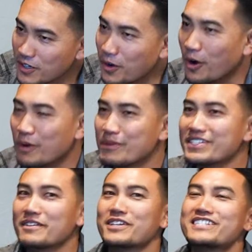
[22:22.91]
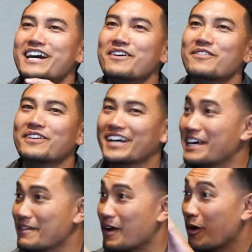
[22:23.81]
Oh, 100%. Because now,
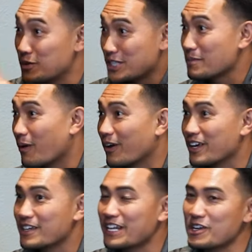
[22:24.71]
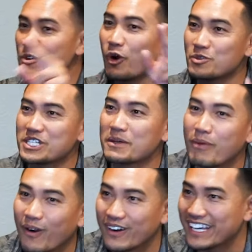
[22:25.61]
again, hosting the party, now you're hosting a
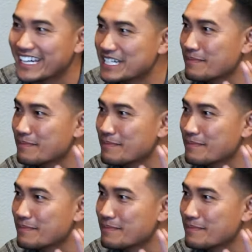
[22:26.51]
party in his